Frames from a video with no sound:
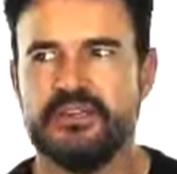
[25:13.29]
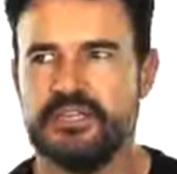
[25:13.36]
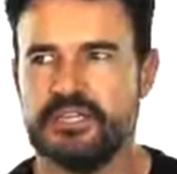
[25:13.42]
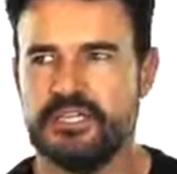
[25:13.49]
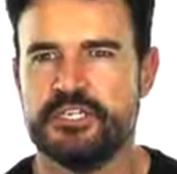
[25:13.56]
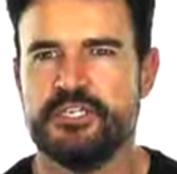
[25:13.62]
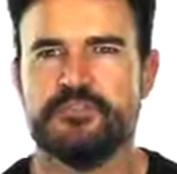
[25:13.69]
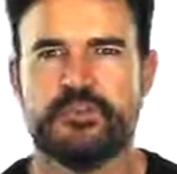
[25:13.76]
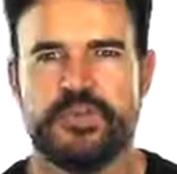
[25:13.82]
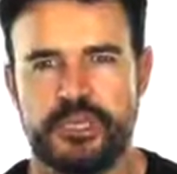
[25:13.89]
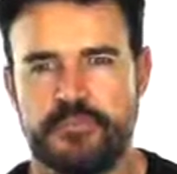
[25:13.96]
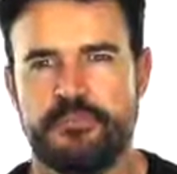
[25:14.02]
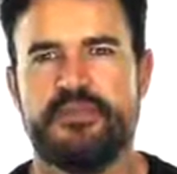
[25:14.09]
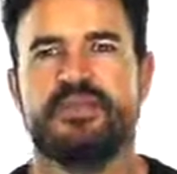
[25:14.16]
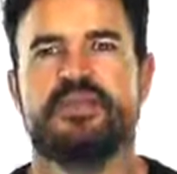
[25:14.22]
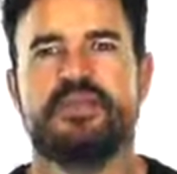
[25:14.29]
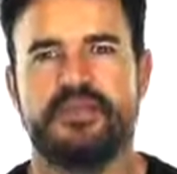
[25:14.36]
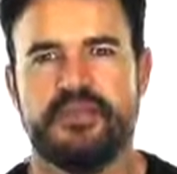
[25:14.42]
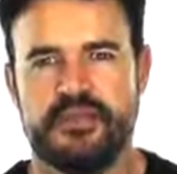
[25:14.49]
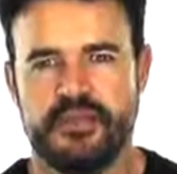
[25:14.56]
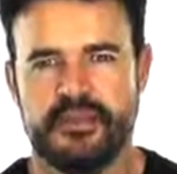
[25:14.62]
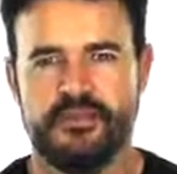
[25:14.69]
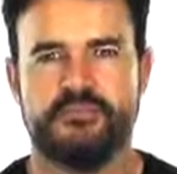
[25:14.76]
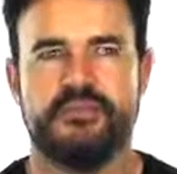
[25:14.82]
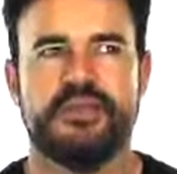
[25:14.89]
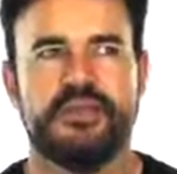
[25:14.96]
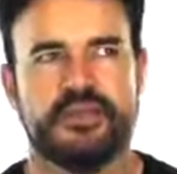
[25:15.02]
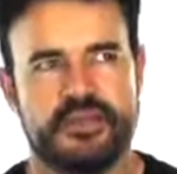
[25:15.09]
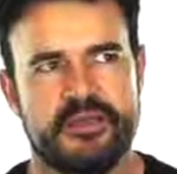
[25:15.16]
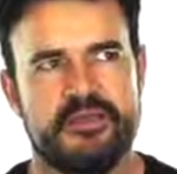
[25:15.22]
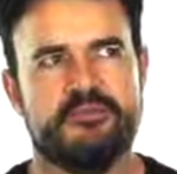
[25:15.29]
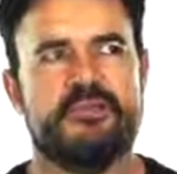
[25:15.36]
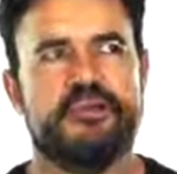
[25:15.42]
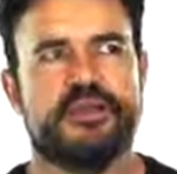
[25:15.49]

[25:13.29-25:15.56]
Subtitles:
She's really picky. Picky.